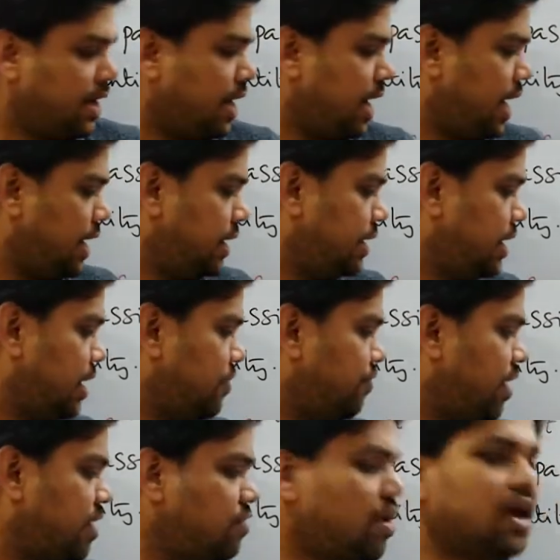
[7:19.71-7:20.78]
And if
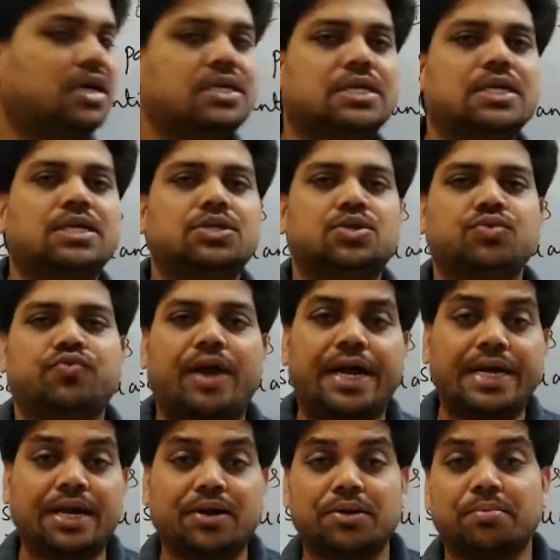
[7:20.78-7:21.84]
I want to find
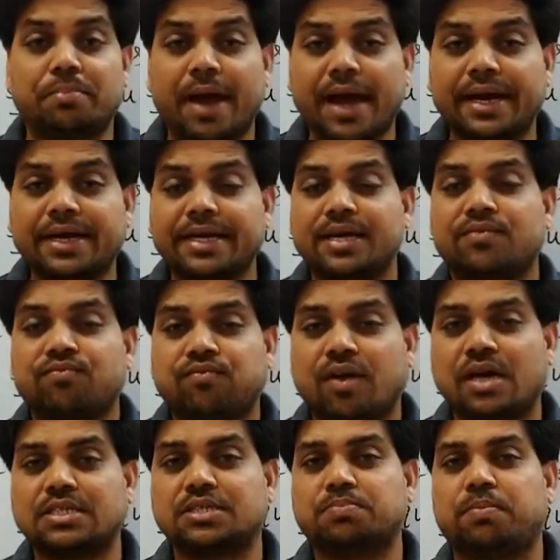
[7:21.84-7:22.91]
out magnetic
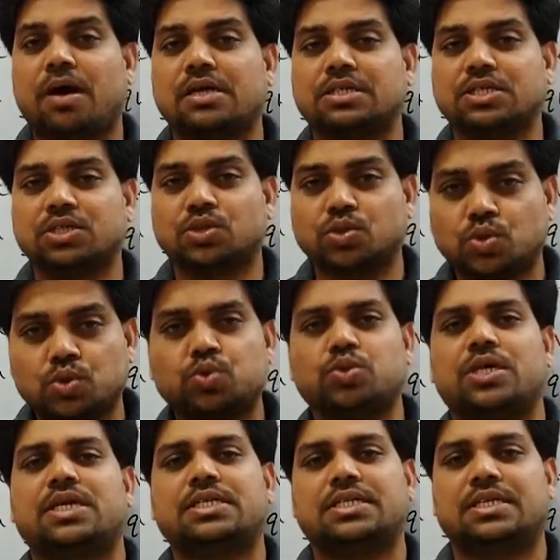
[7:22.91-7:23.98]
flux passing through
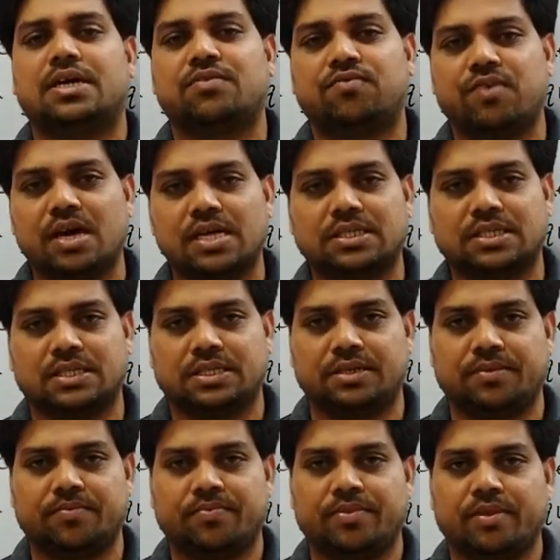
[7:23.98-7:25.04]
that surface,
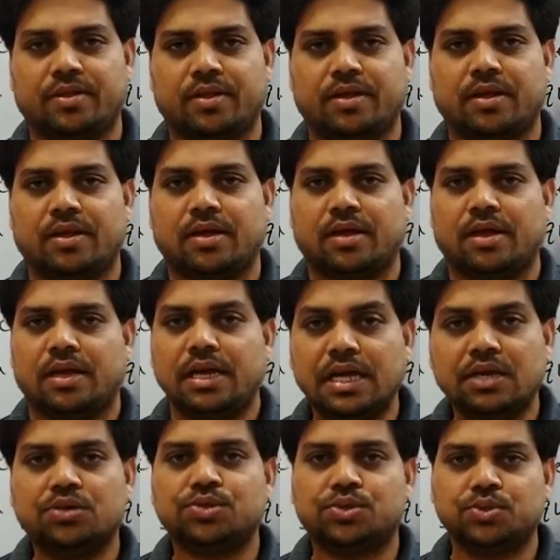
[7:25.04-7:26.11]

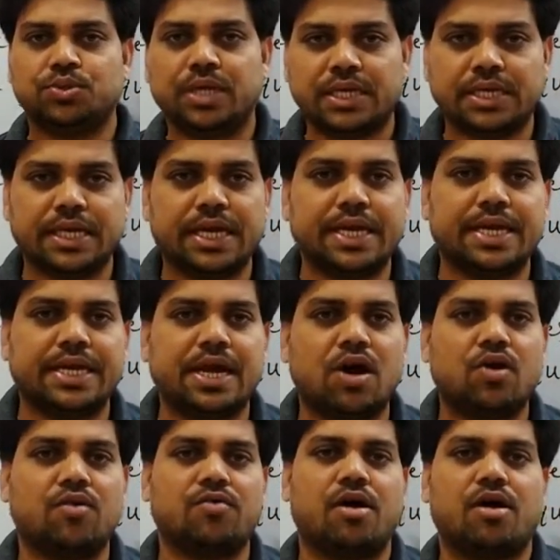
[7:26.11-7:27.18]
linked to that area
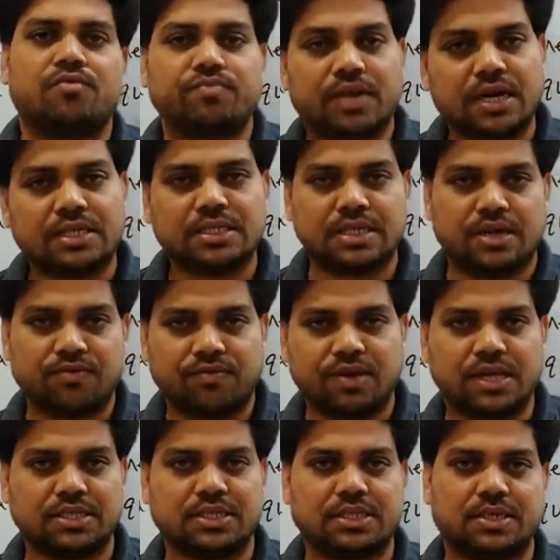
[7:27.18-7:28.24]
of that
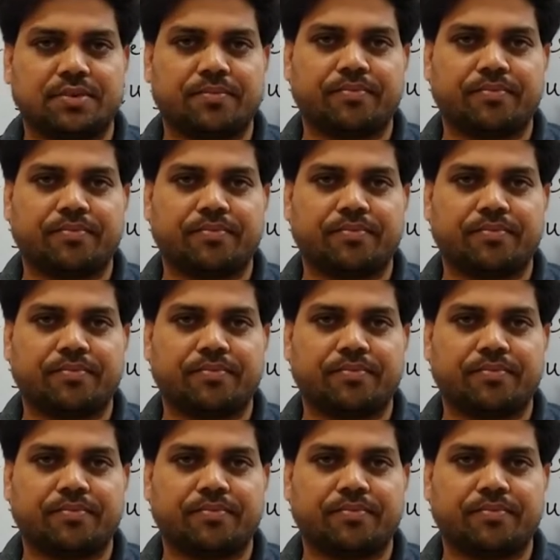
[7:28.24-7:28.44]
surface,